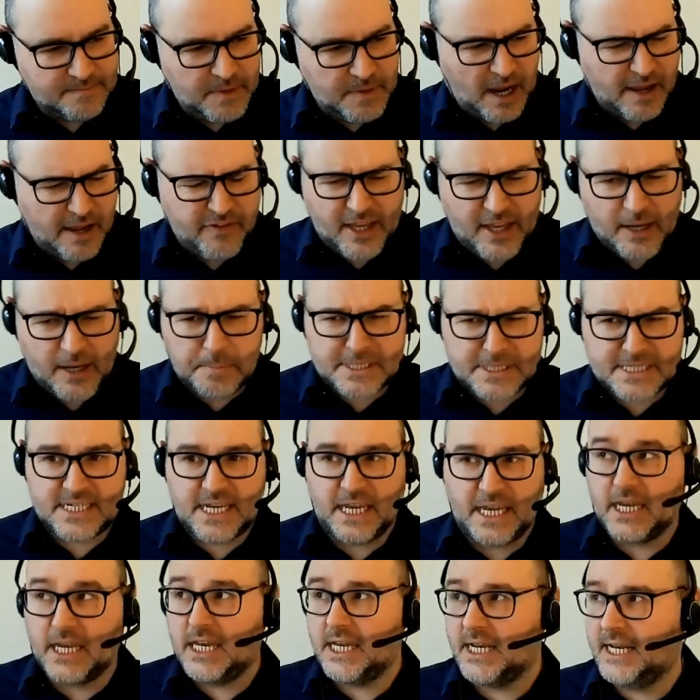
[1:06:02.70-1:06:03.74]
I think
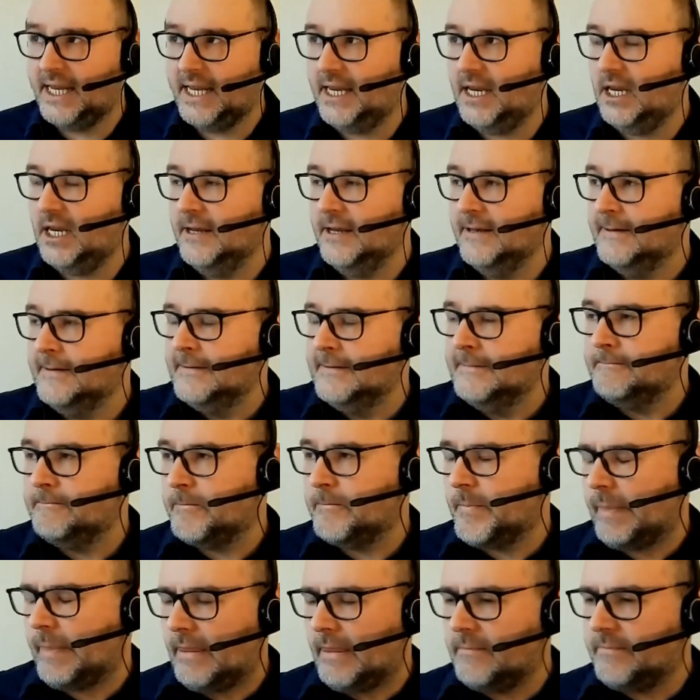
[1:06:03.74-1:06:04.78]
particularly
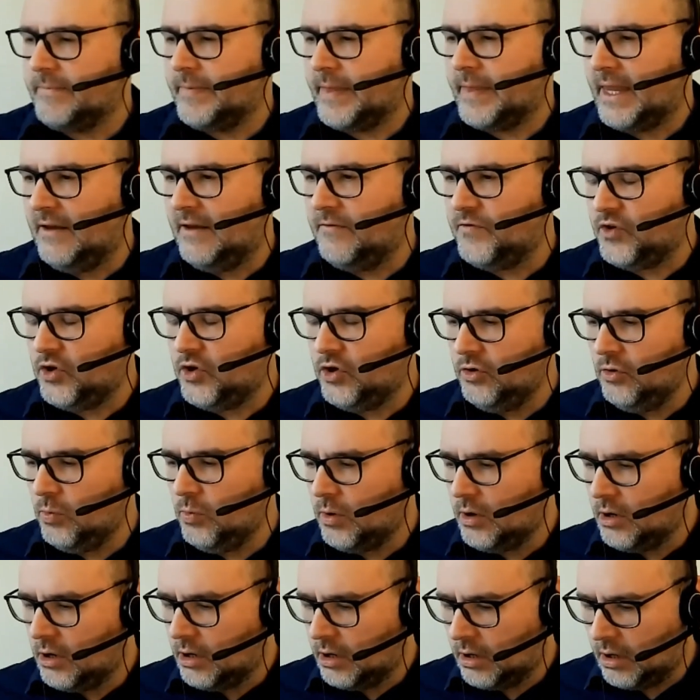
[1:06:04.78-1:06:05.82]
if
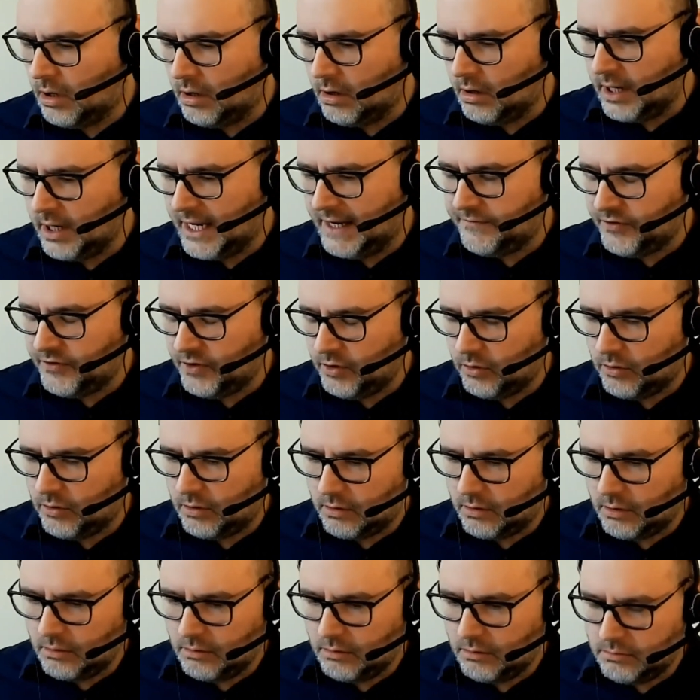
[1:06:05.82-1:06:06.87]
you're
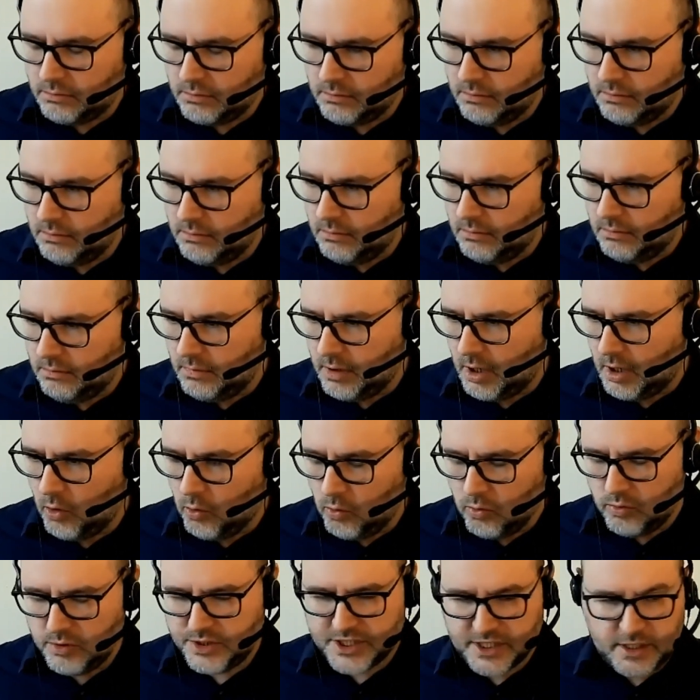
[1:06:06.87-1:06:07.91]

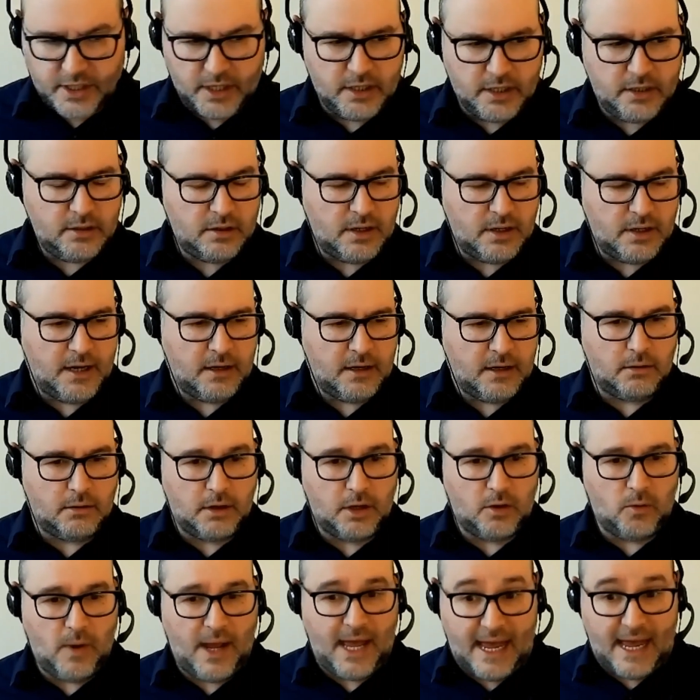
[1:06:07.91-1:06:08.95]
older and
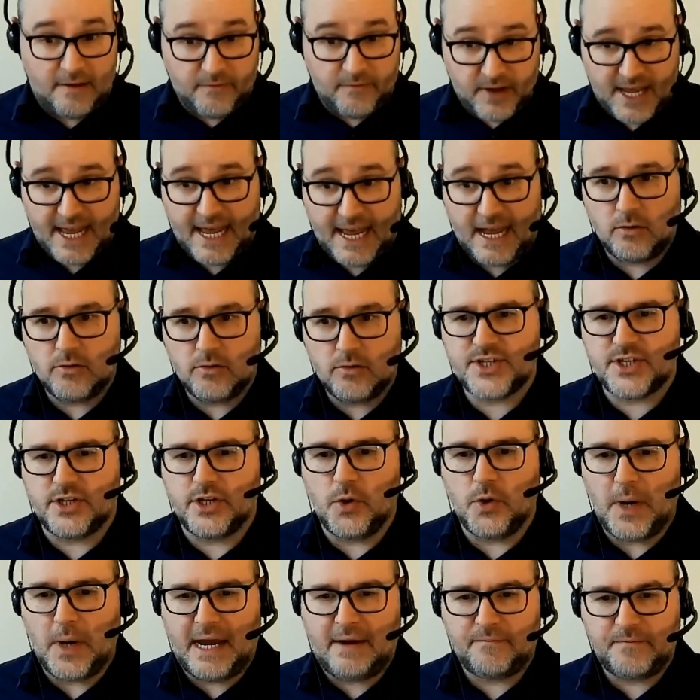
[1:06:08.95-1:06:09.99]
you have a house and
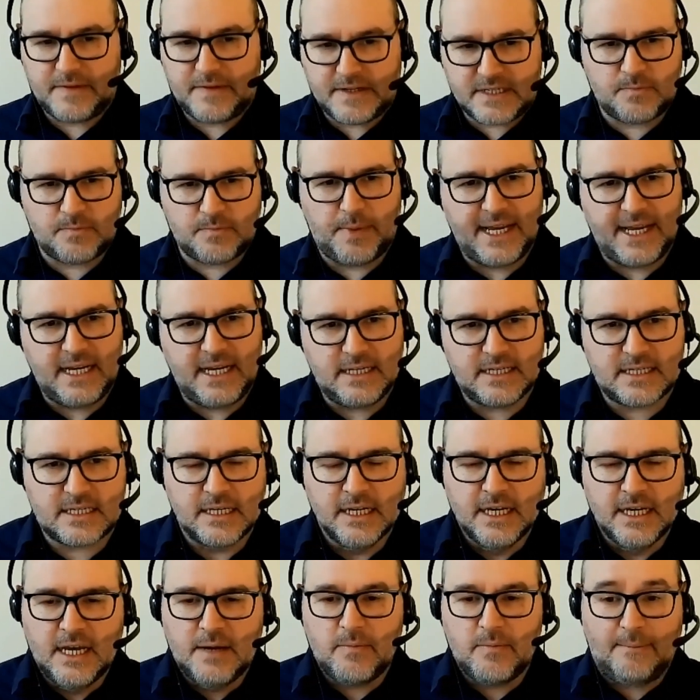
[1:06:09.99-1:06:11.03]
you have the space,
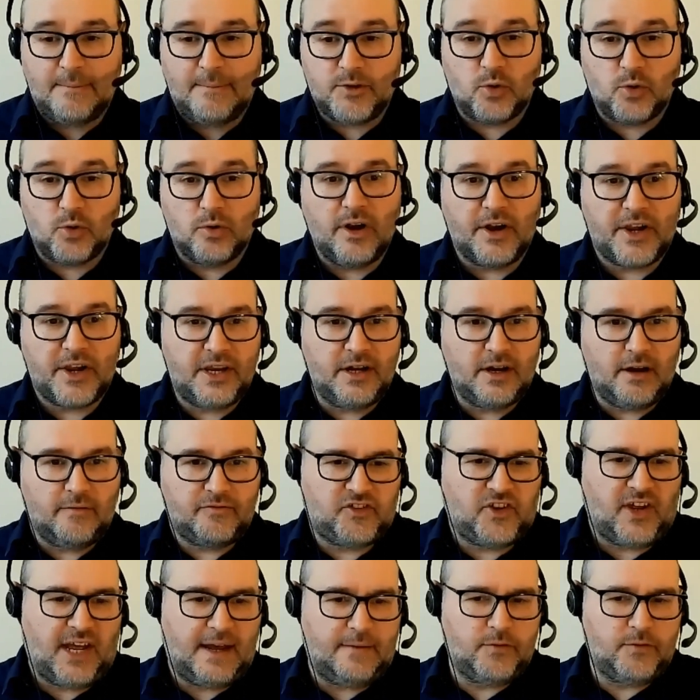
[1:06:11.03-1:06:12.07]
perhaps you're lucky enough
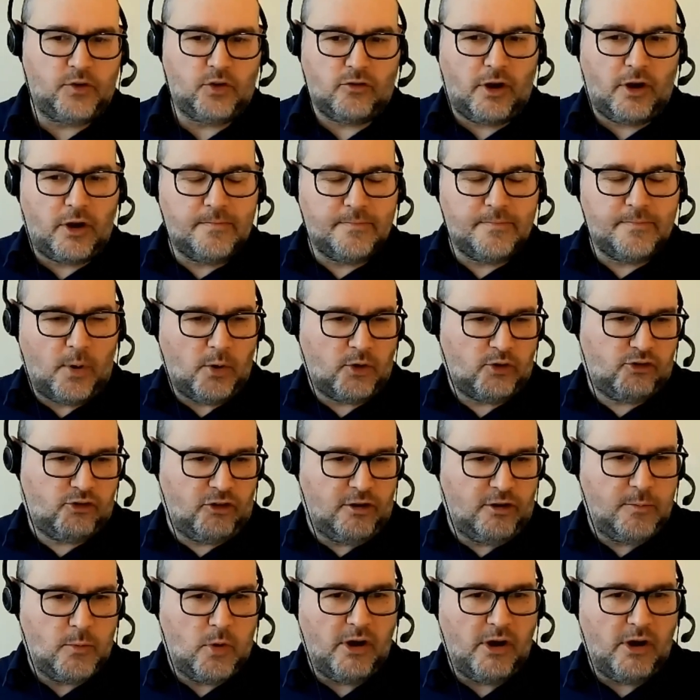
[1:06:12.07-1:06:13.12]
to have your own box
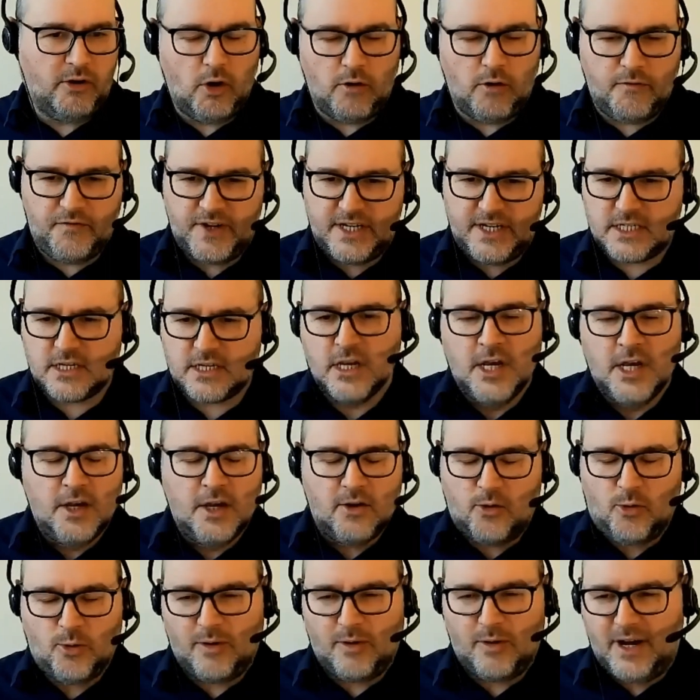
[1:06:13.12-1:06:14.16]
room or own office
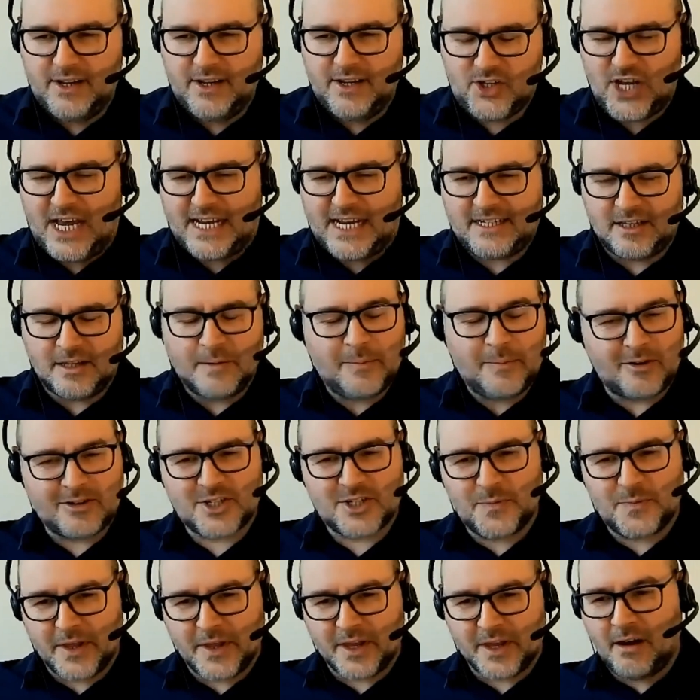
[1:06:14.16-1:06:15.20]
or a shed at the
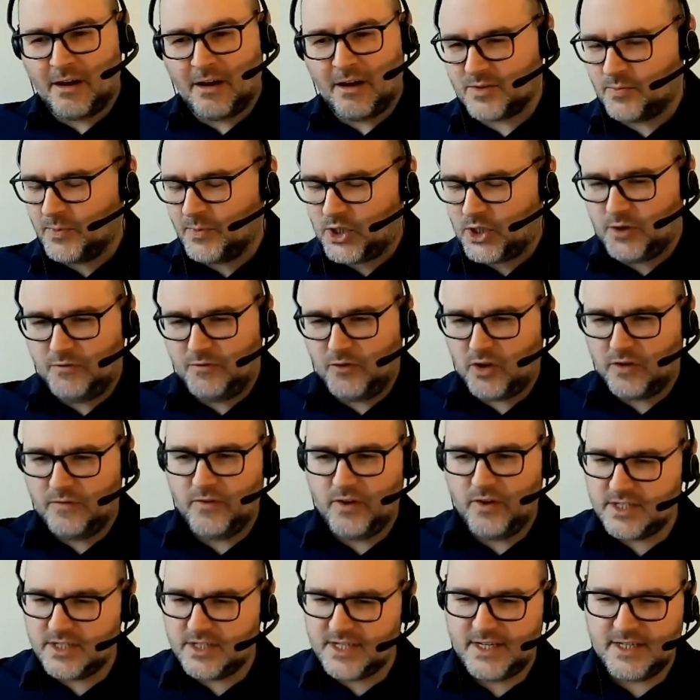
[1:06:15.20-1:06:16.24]
bottom of the garden which you've
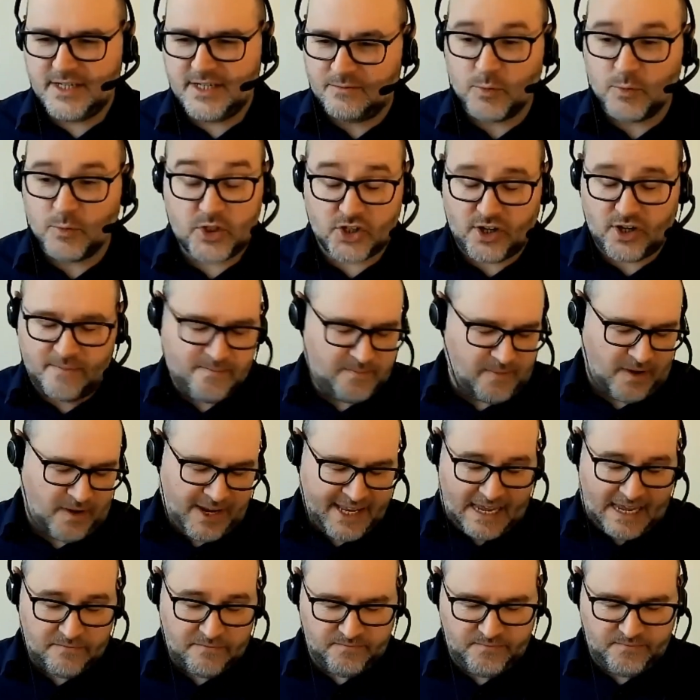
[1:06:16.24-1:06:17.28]
converted, which I
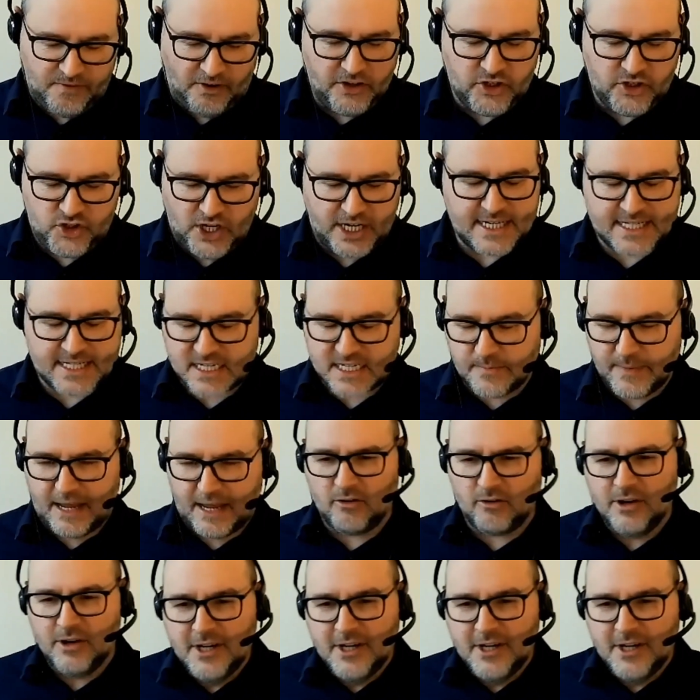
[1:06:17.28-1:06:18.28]
get very jealous about,